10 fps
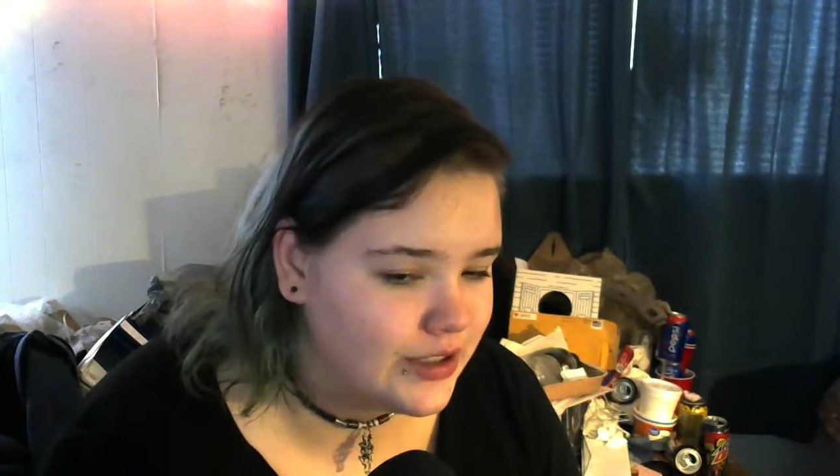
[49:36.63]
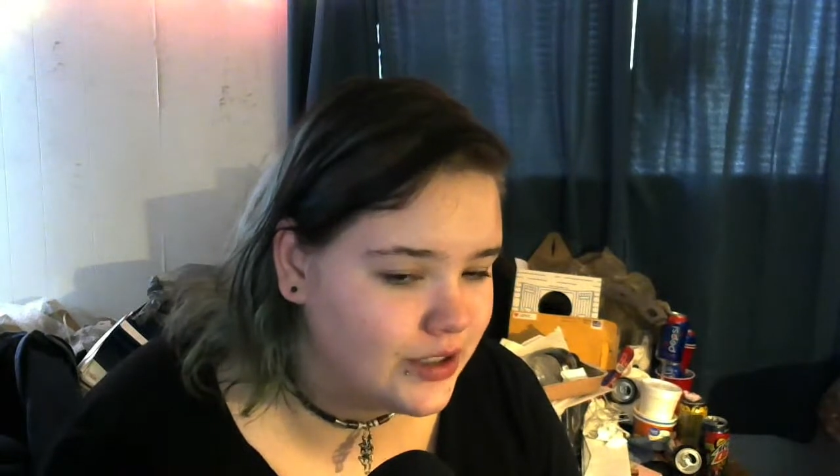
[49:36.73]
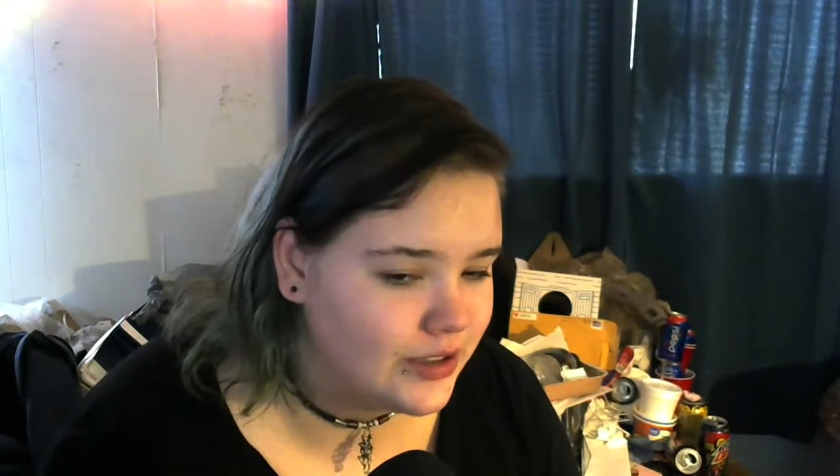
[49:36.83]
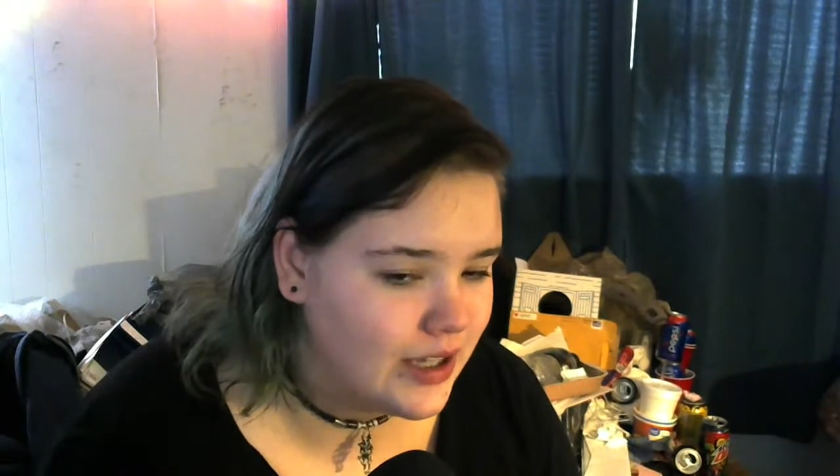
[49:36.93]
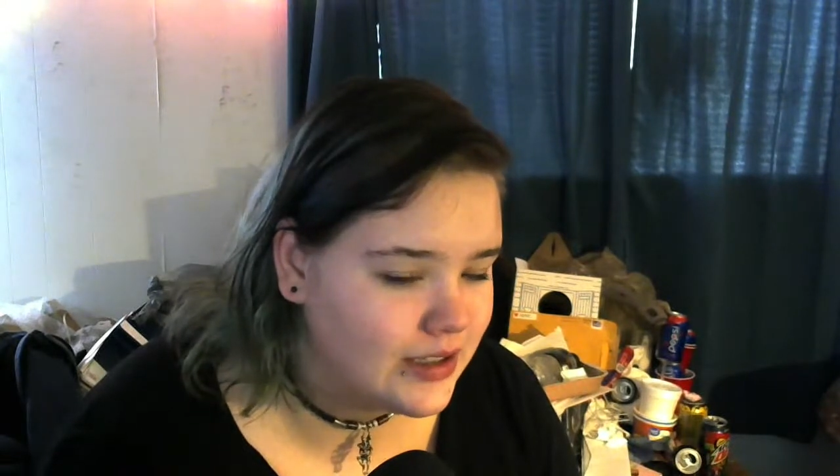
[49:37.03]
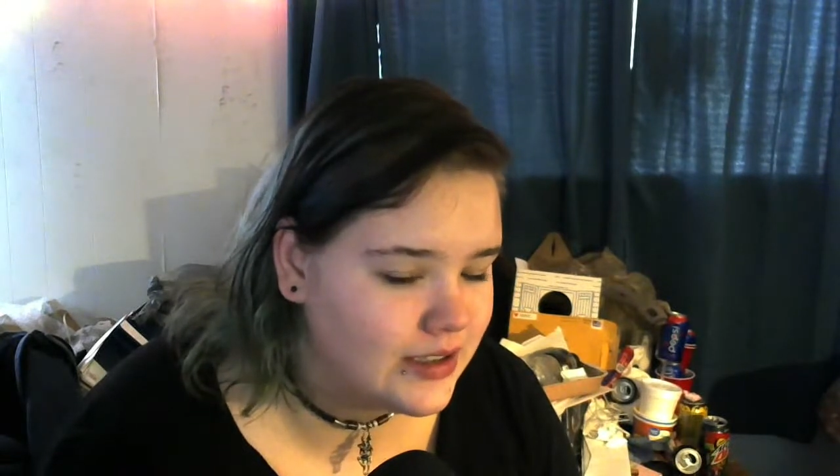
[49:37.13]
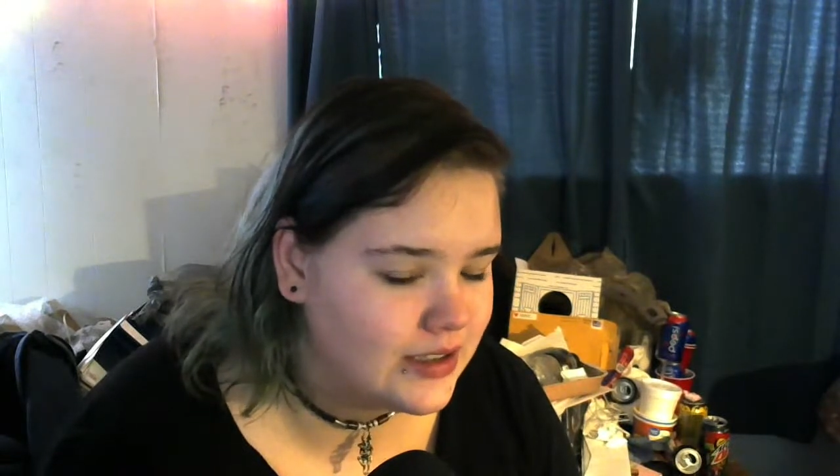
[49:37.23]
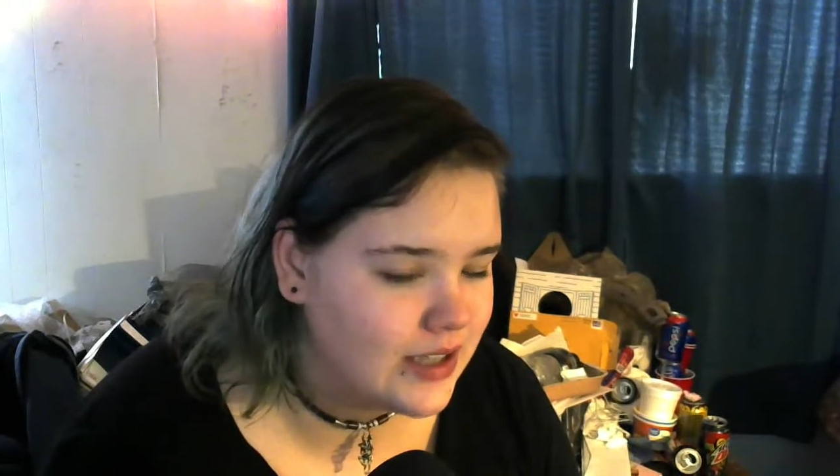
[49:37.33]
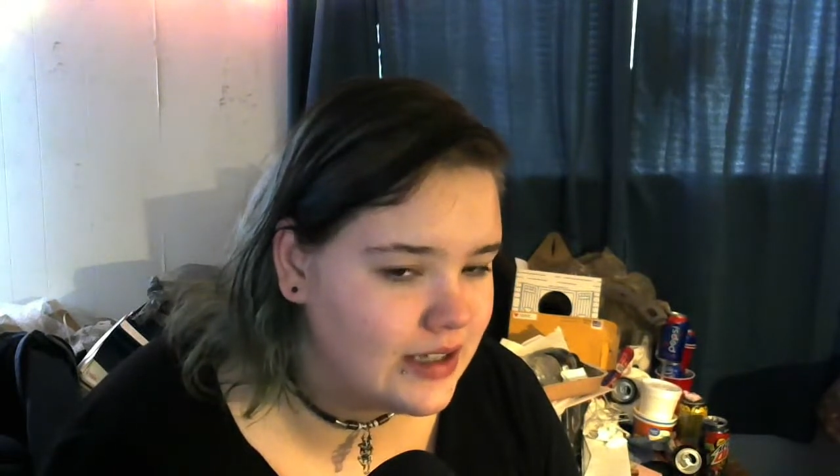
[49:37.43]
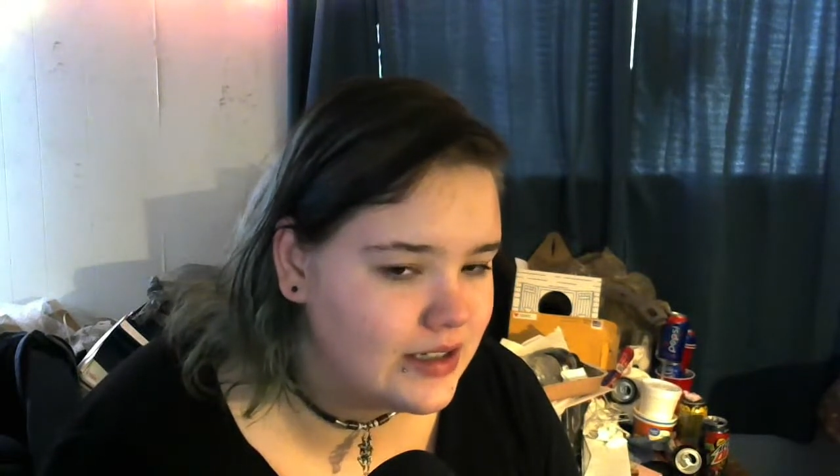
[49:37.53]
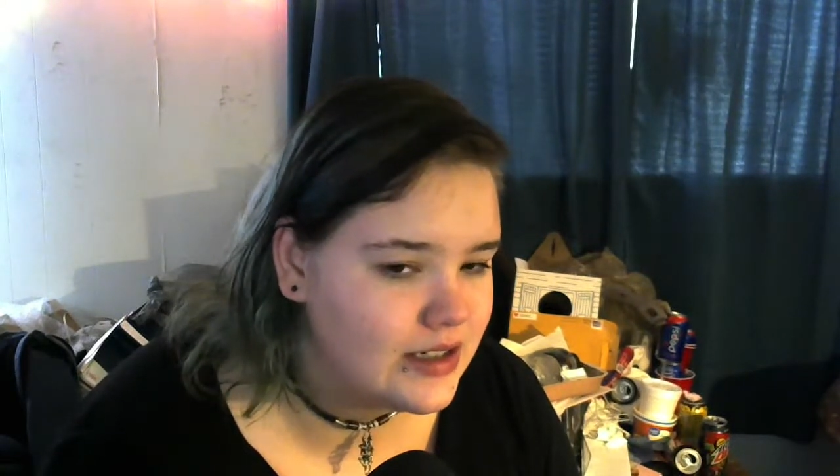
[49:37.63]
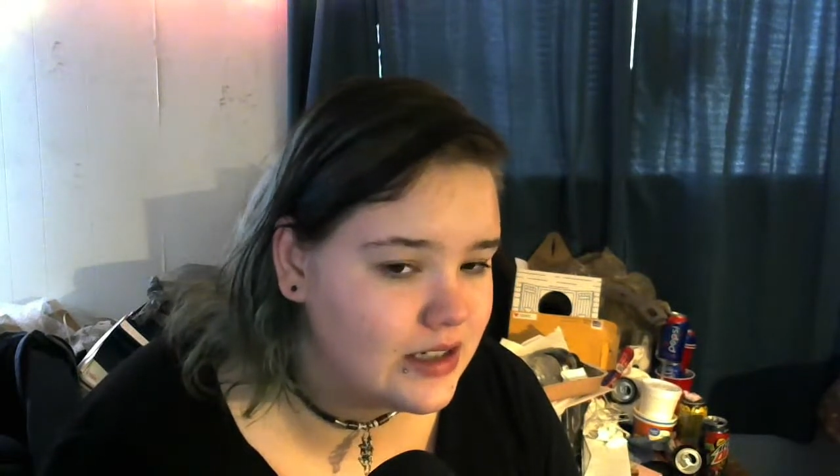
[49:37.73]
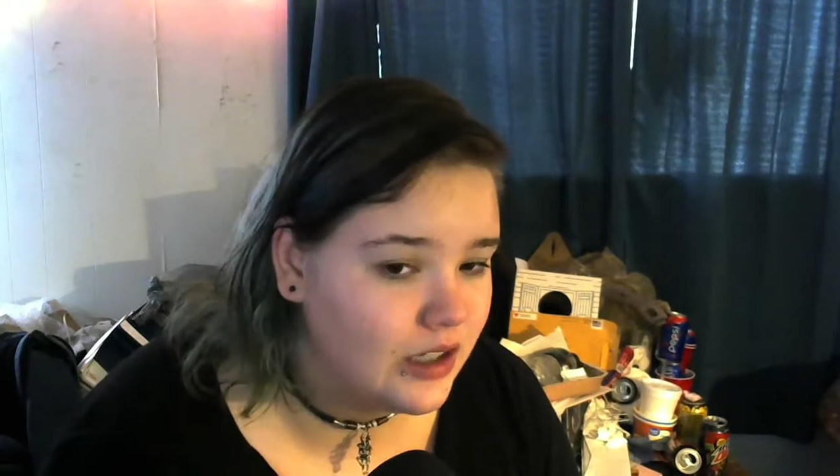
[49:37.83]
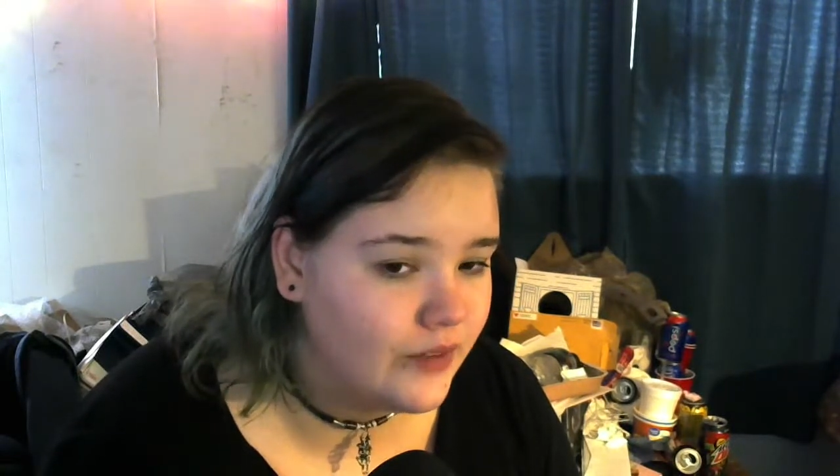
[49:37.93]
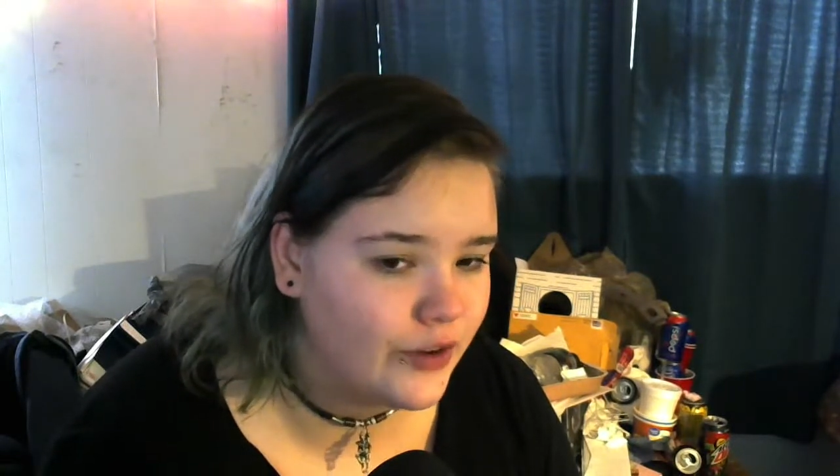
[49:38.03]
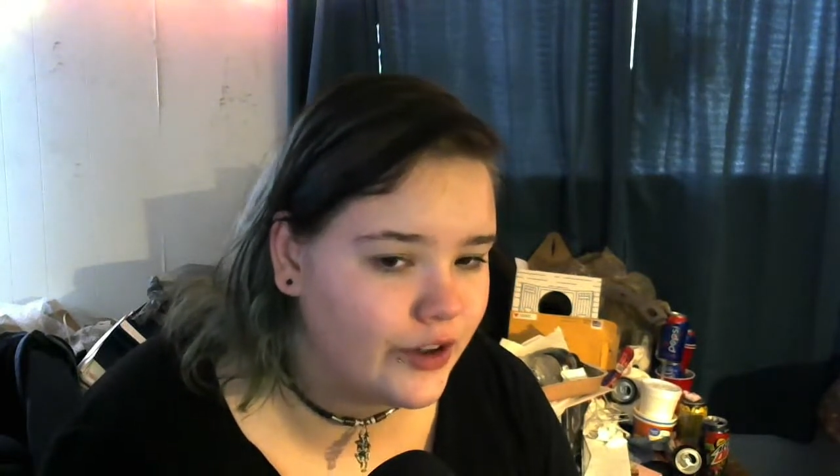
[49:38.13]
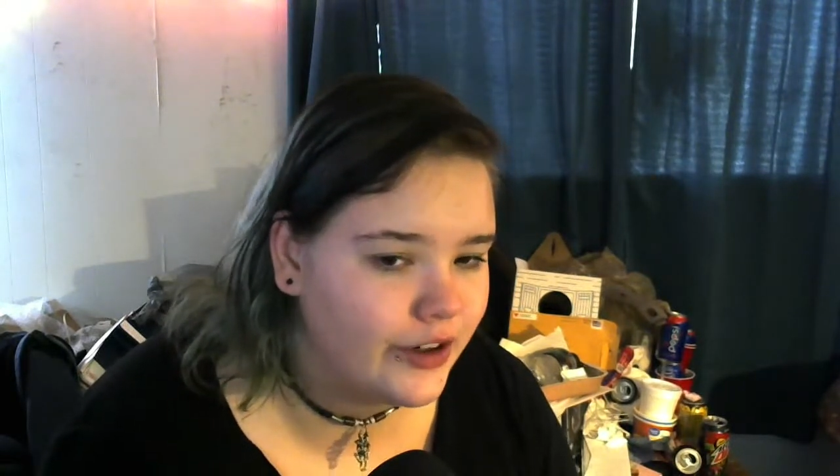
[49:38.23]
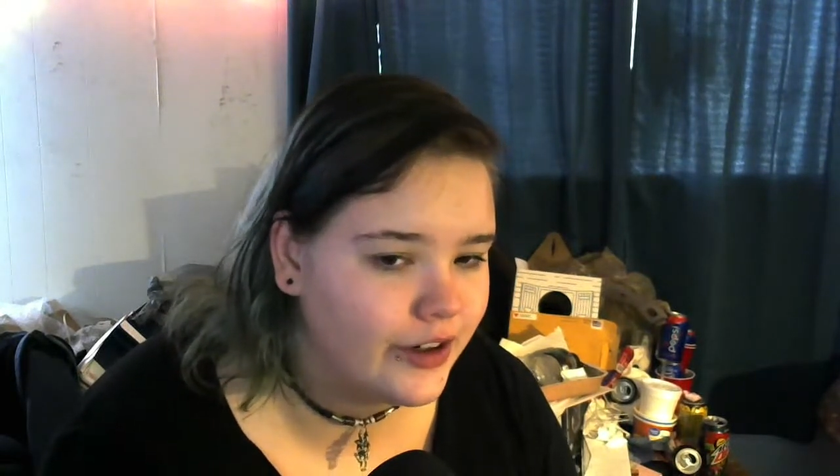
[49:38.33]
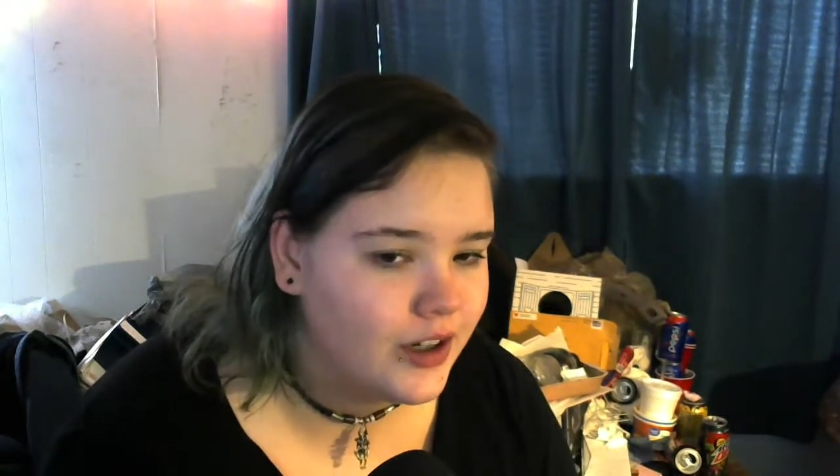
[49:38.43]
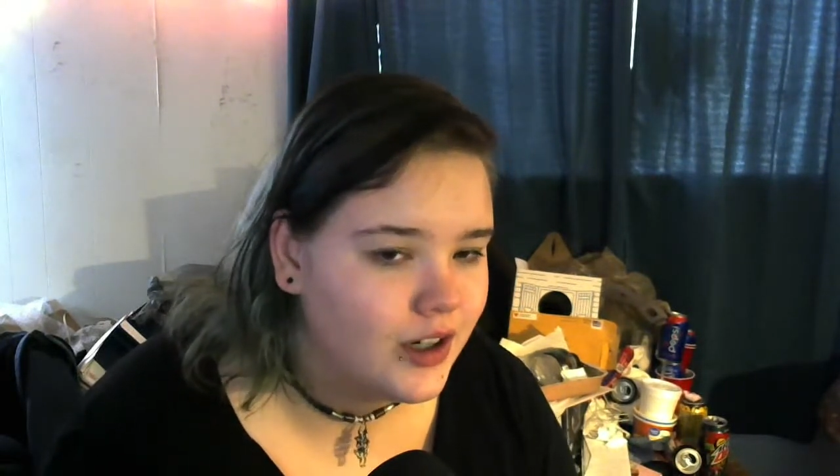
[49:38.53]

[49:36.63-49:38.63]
still that slight sliver